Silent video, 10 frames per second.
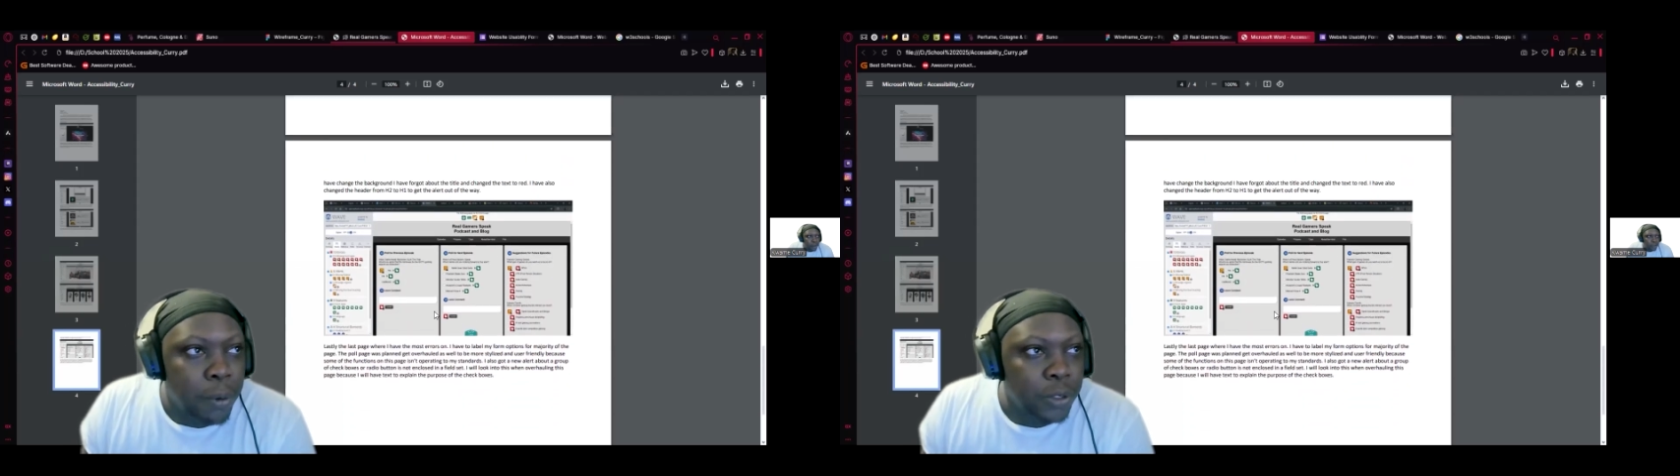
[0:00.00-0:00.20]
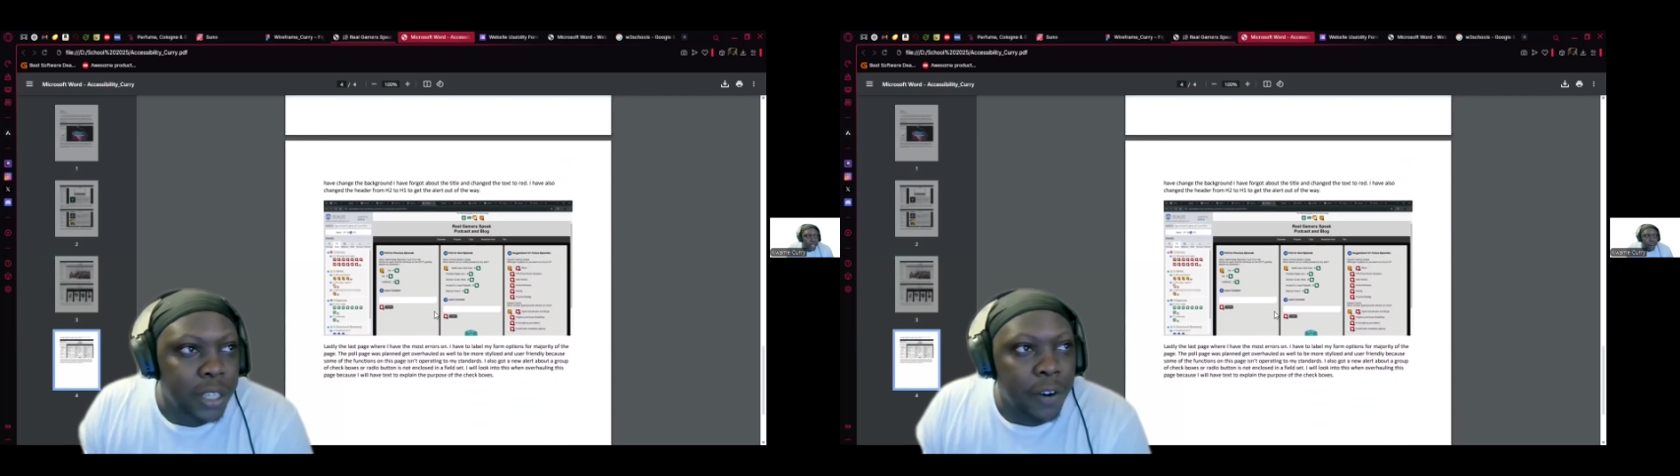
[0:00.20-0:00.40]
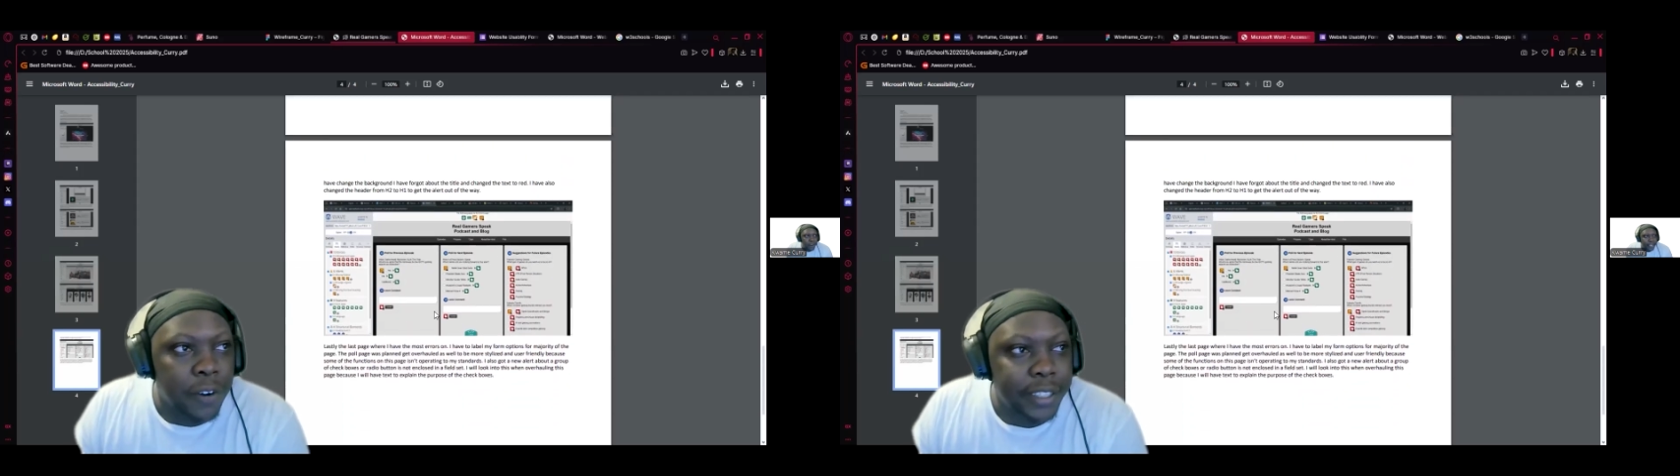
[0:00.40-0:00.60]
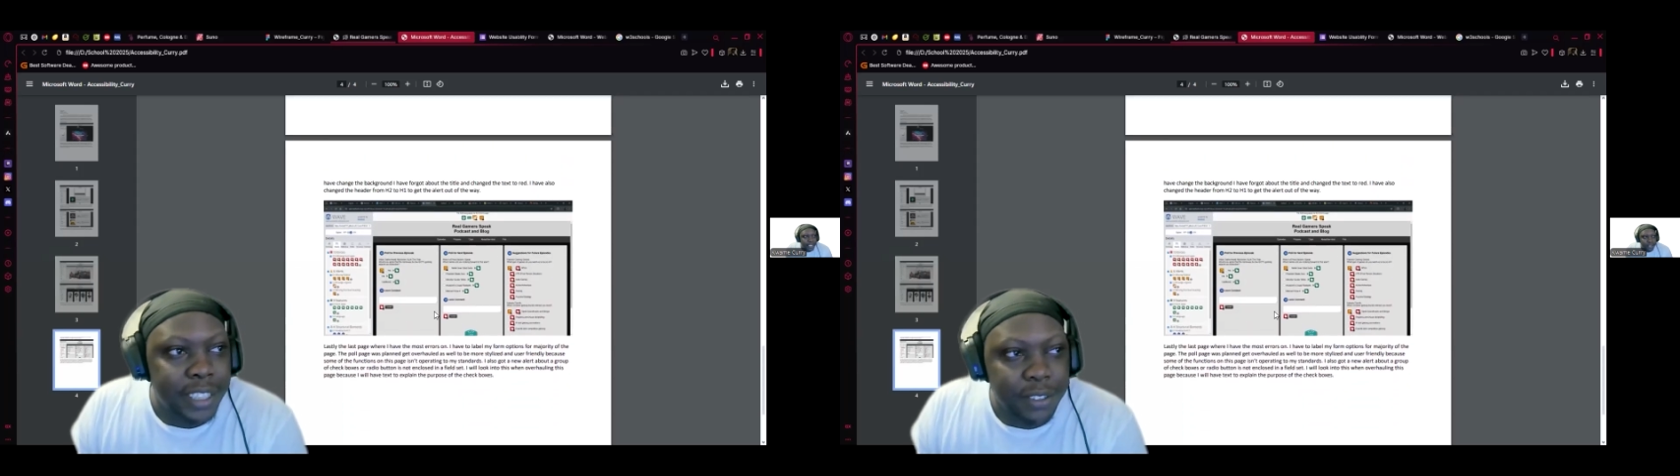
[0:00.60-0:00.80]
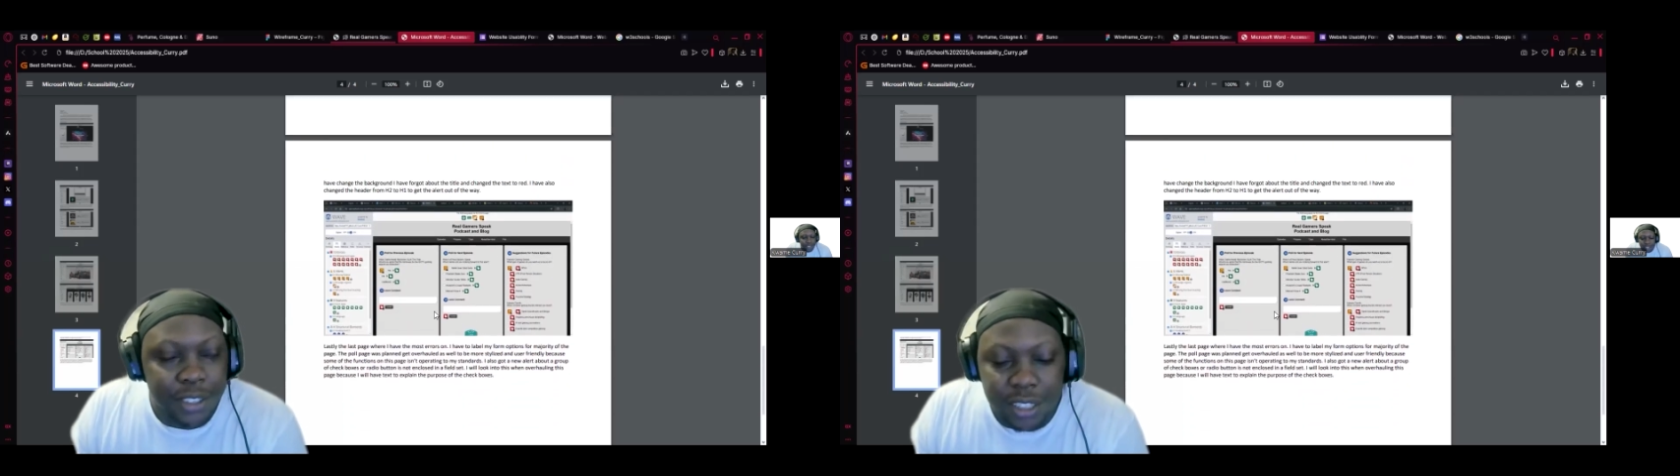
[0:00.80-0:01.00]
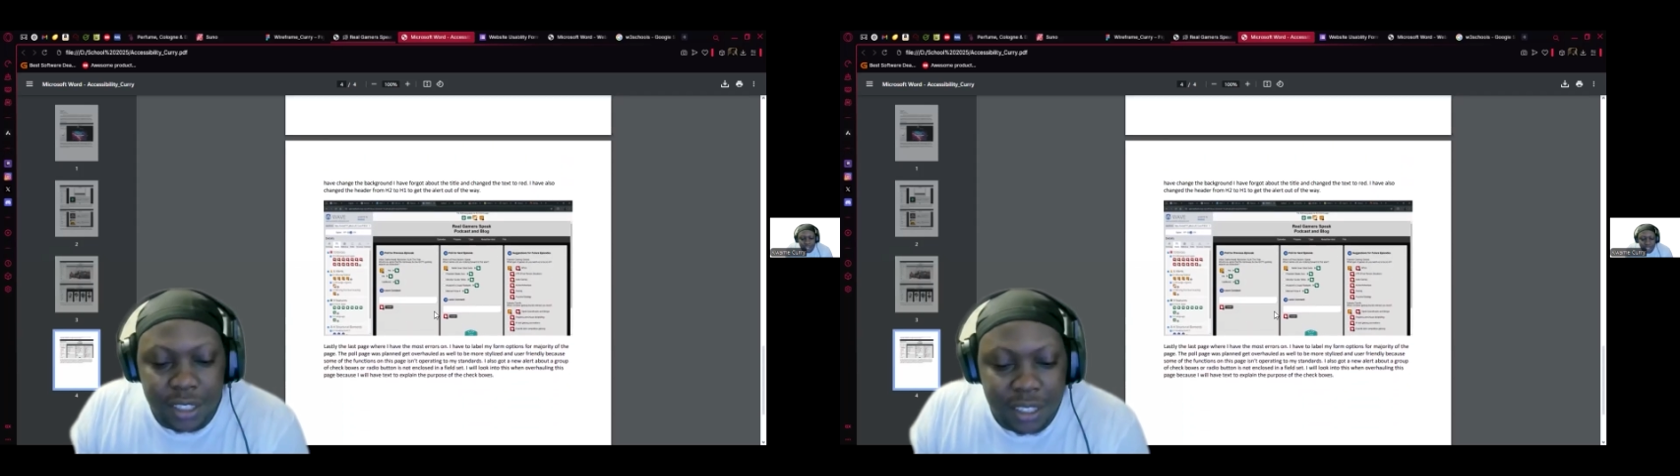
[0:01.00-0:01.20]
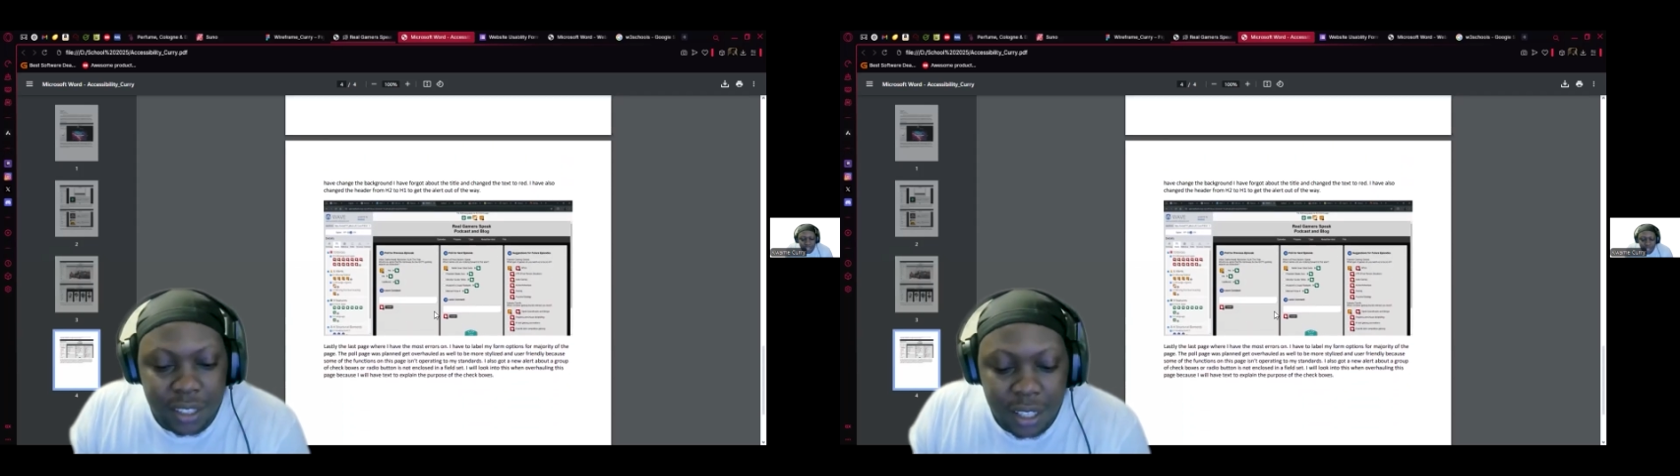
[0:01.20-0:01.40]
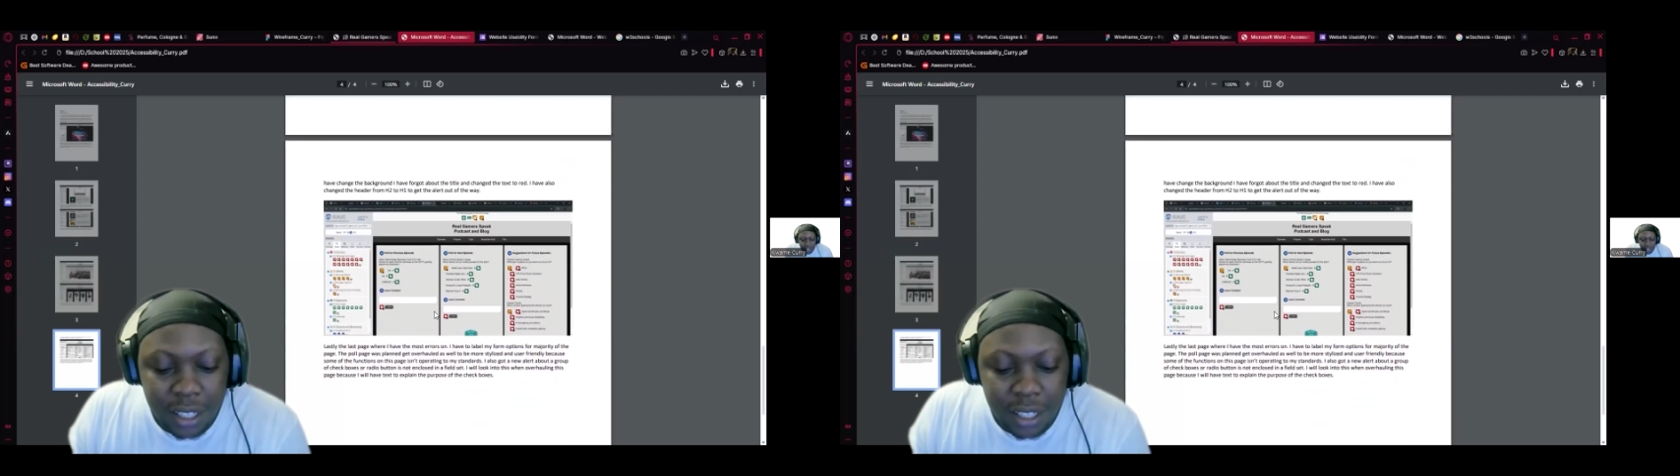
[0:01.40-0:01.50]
most errors, it was just